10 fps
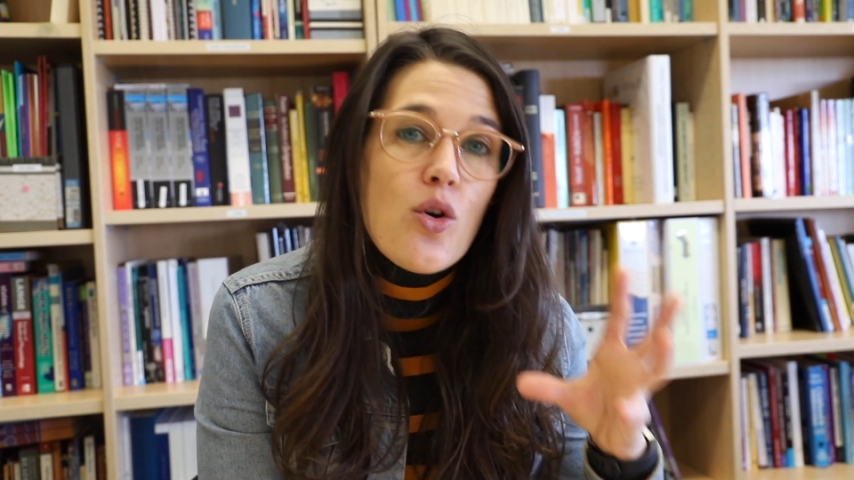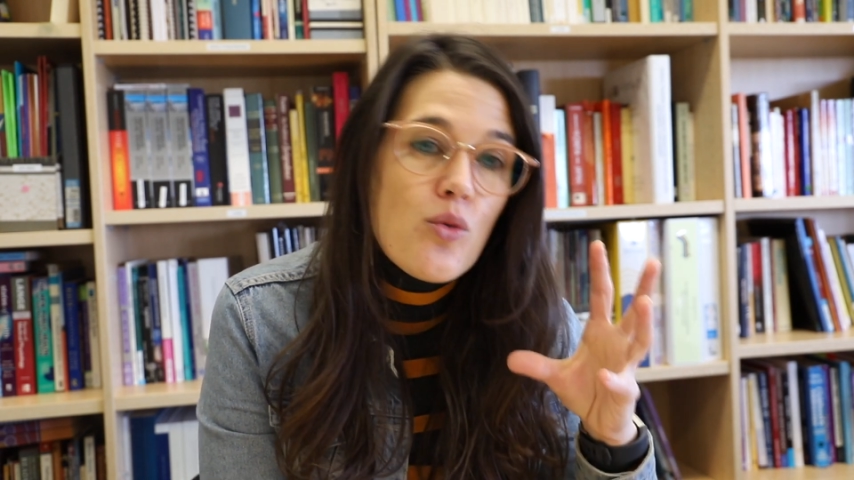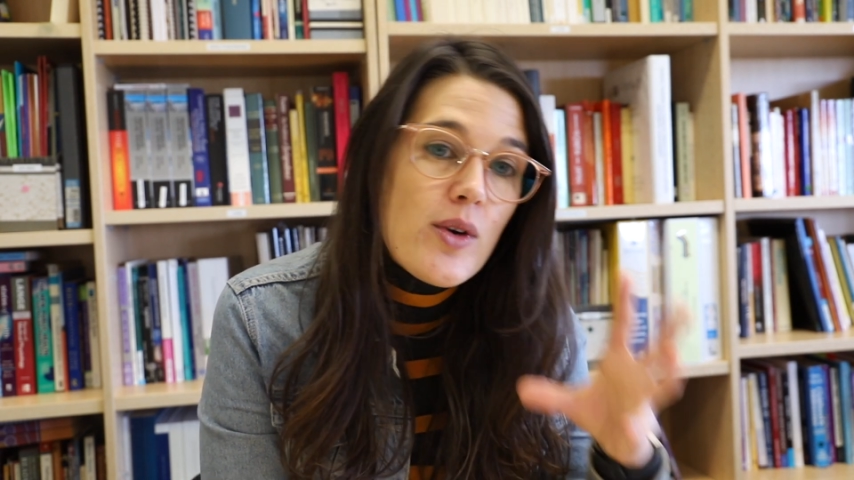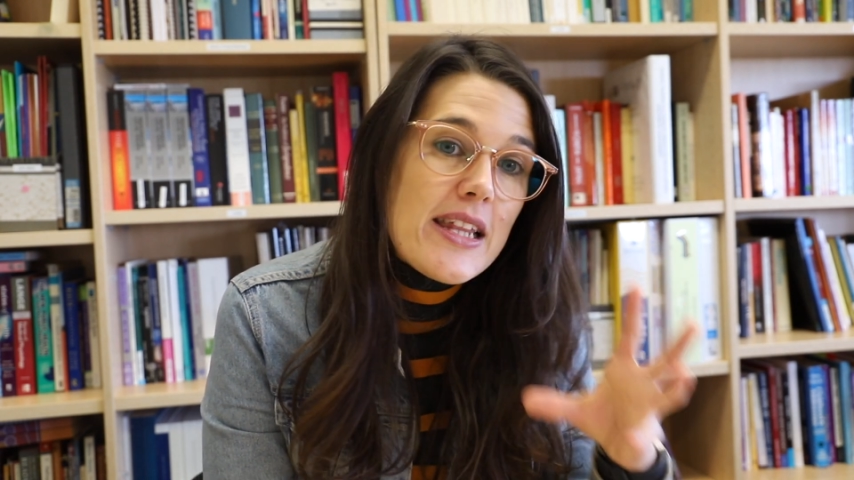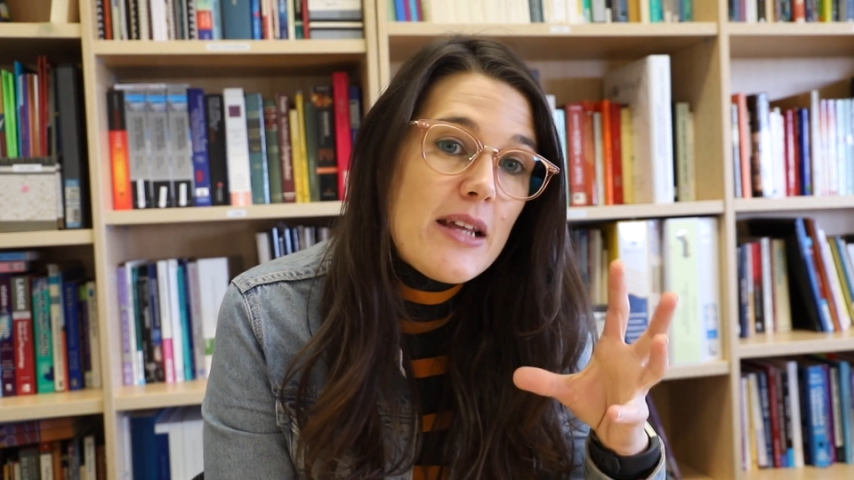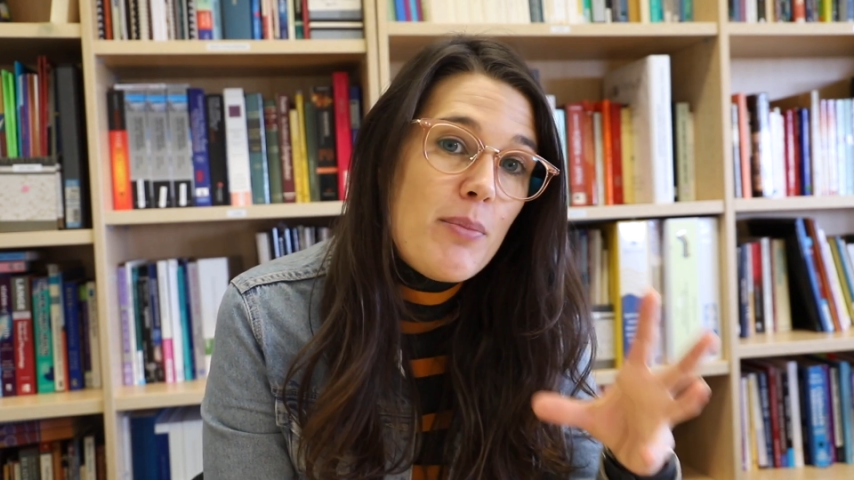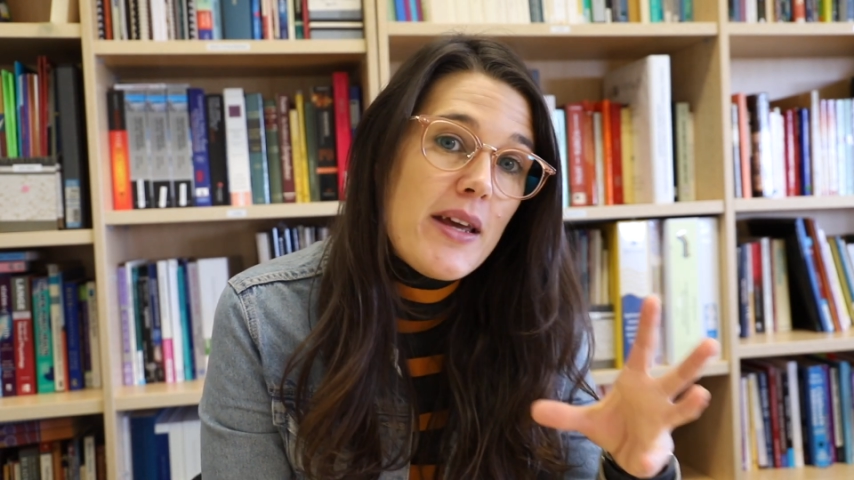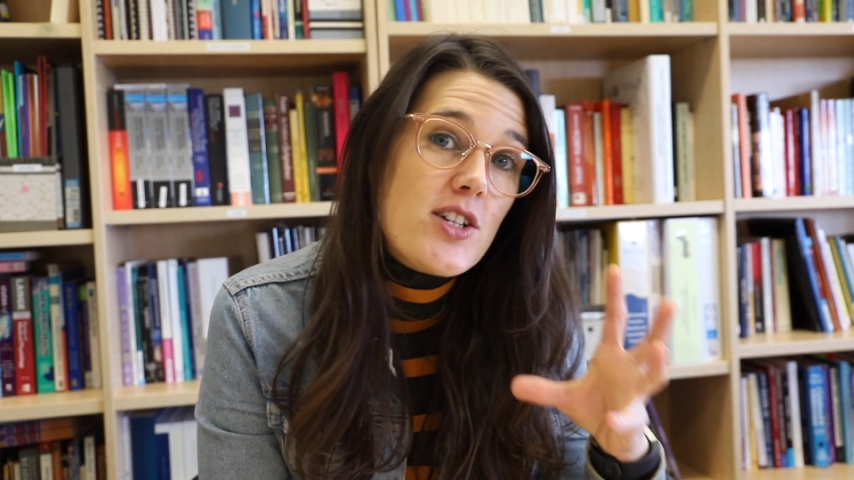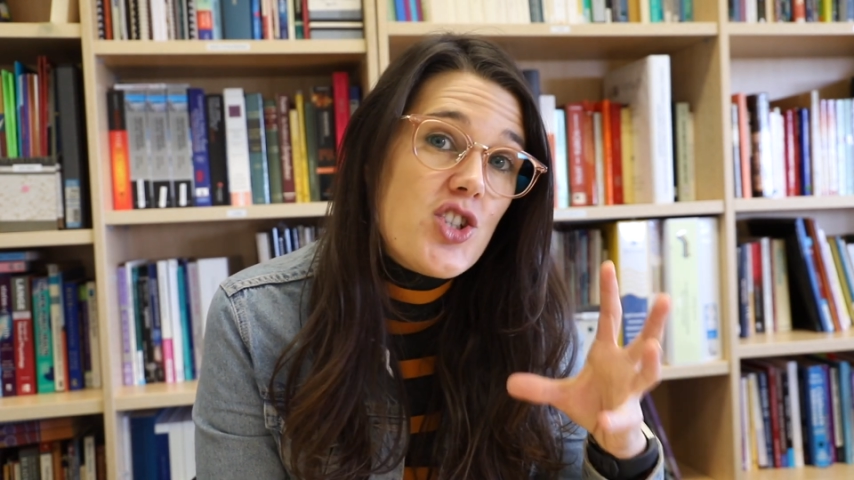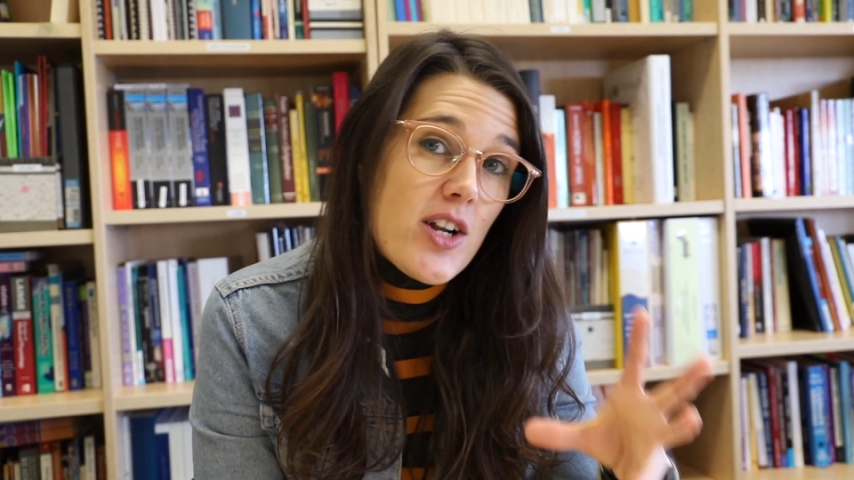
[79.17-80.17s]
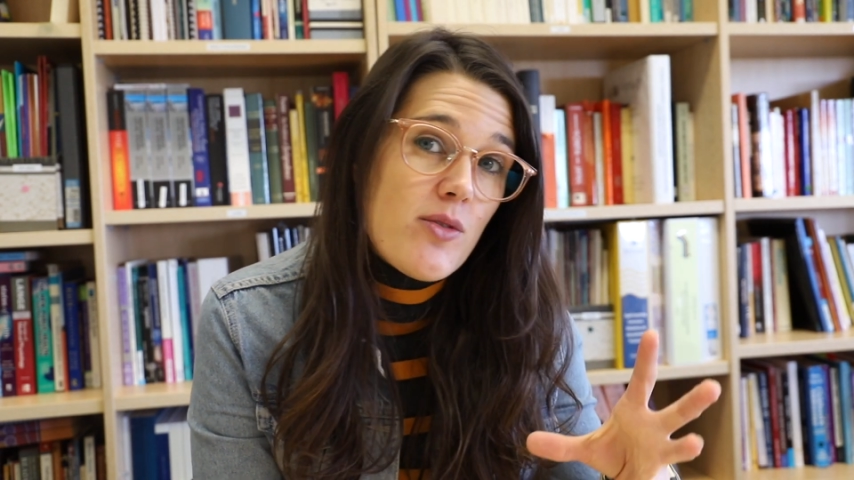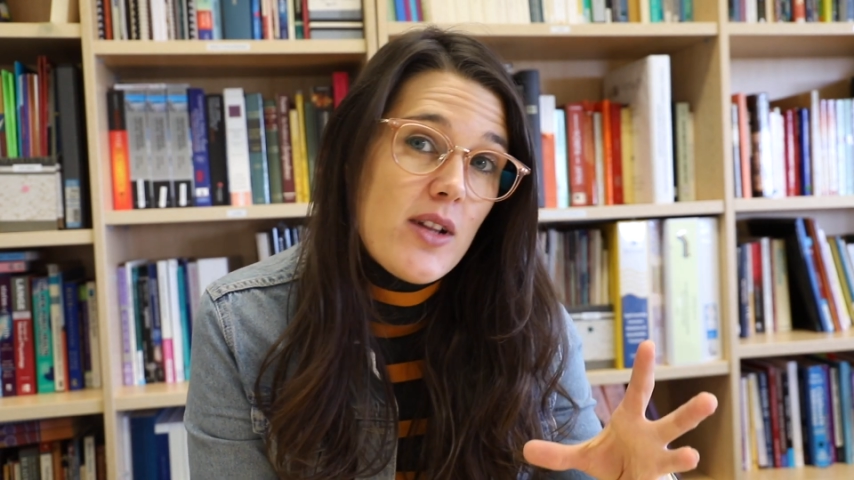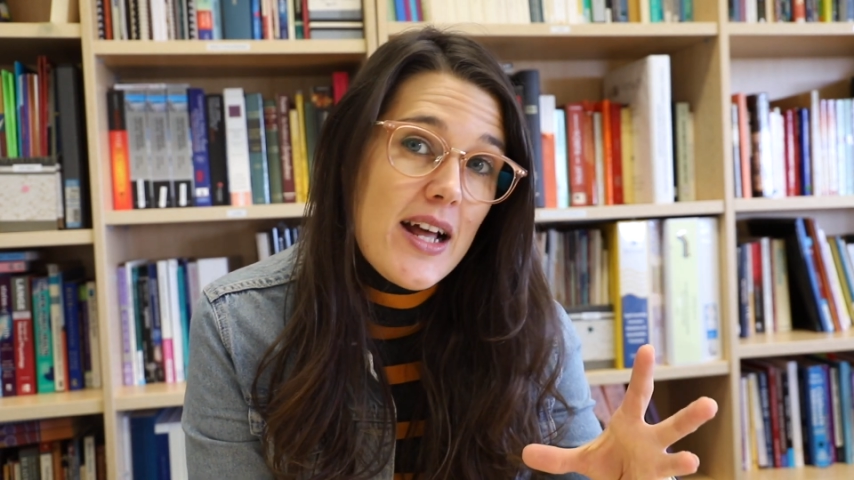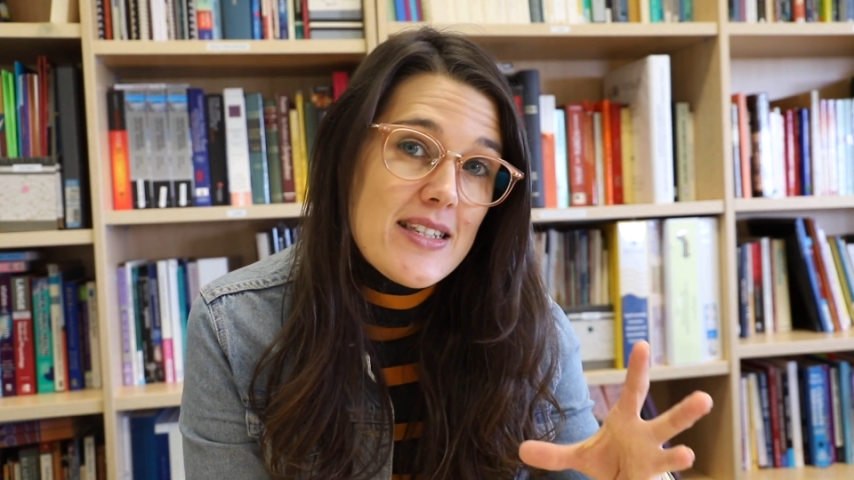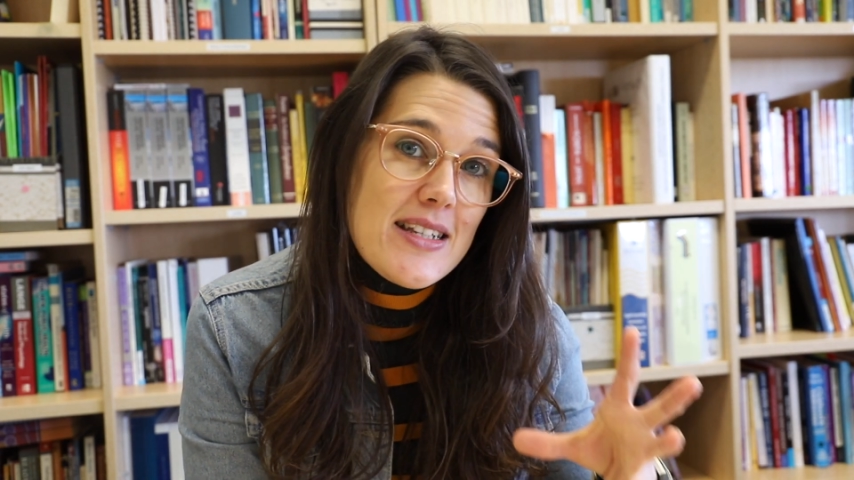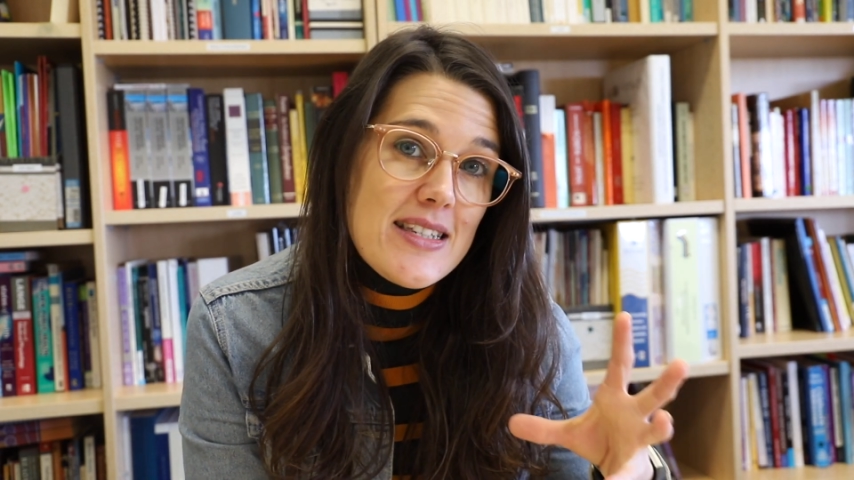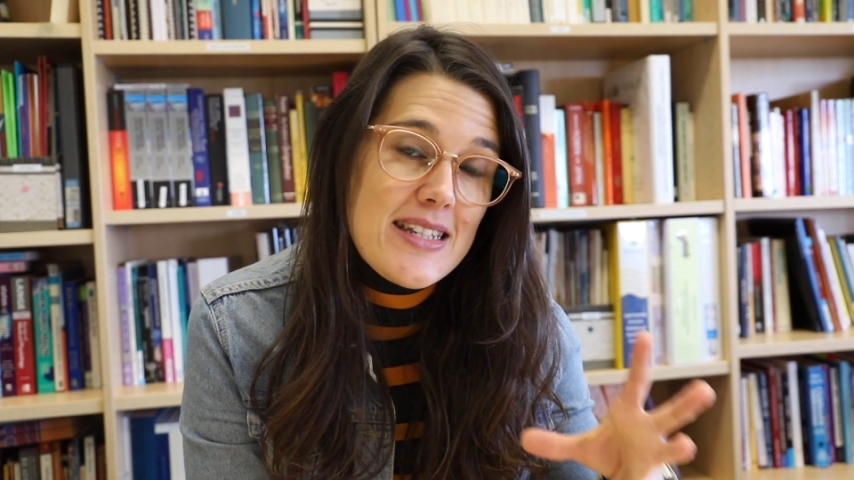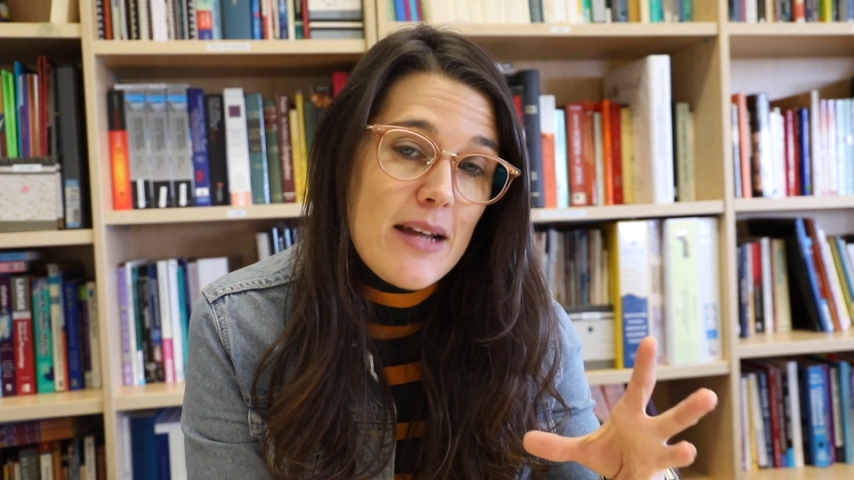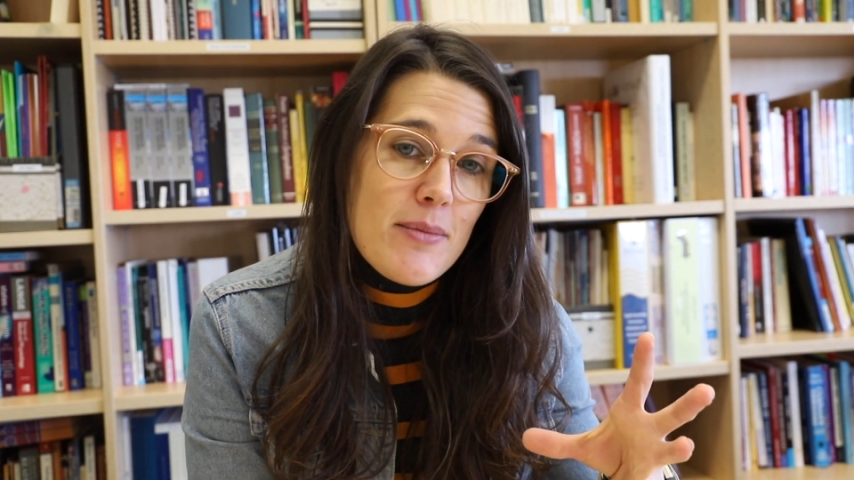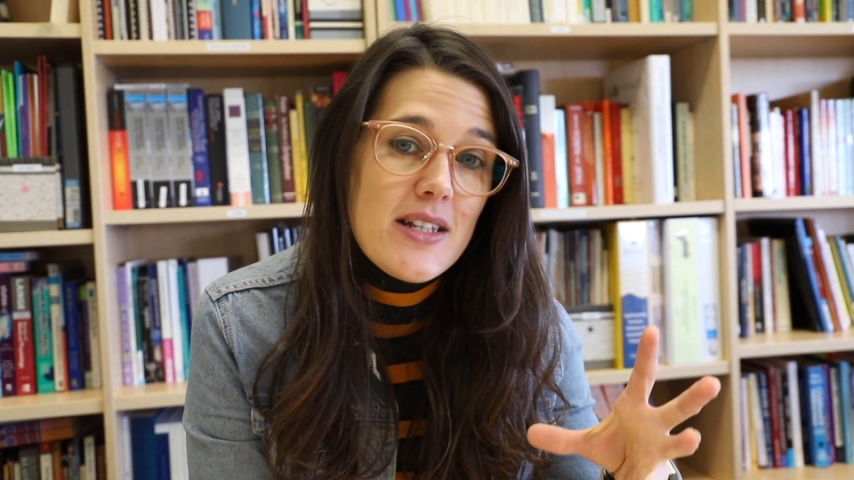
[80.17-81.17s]
really big generalizing
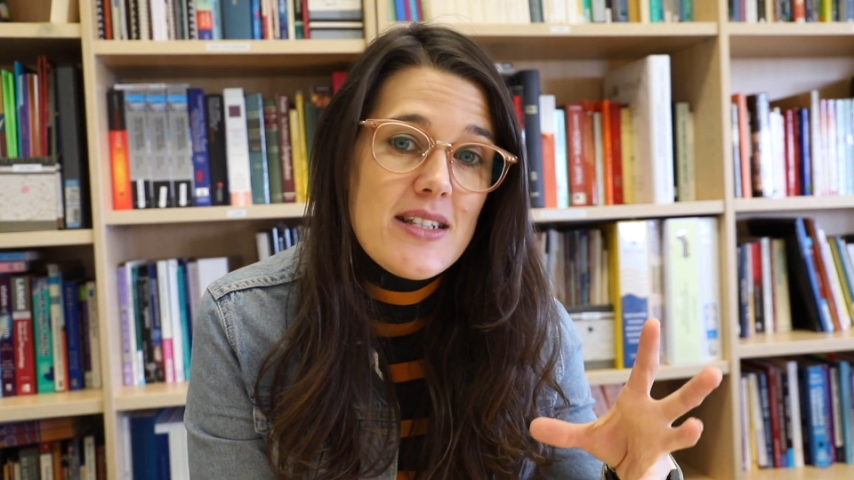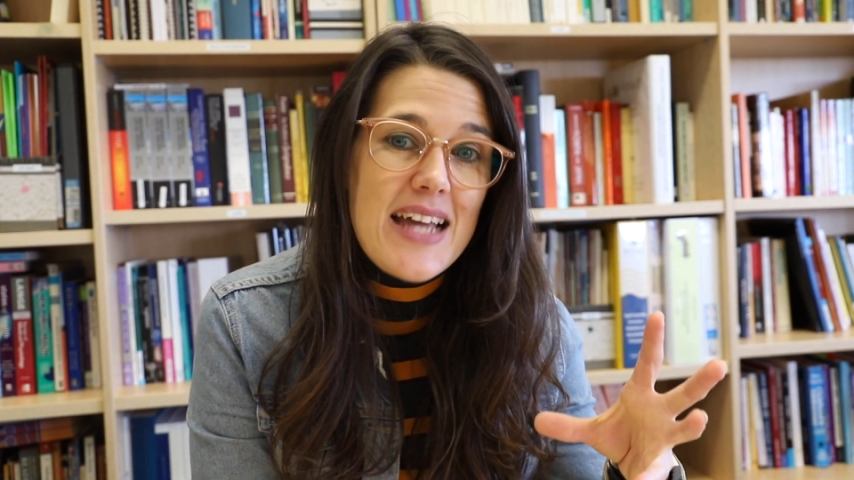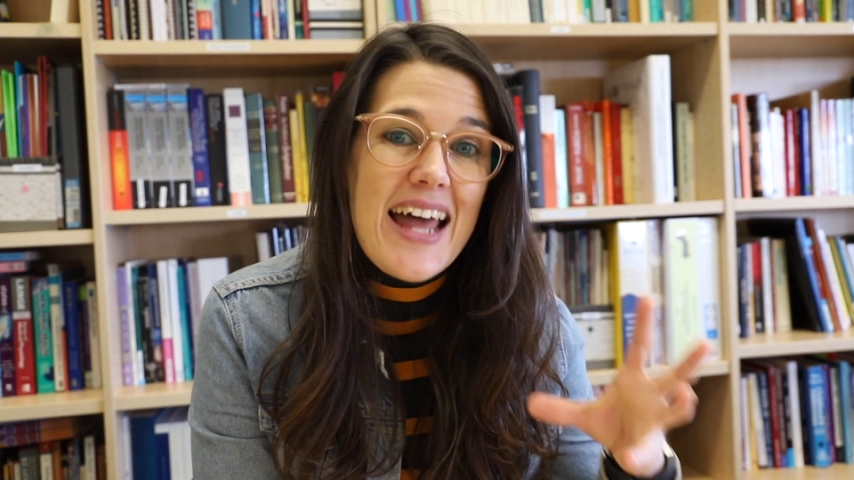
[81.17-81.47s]
statements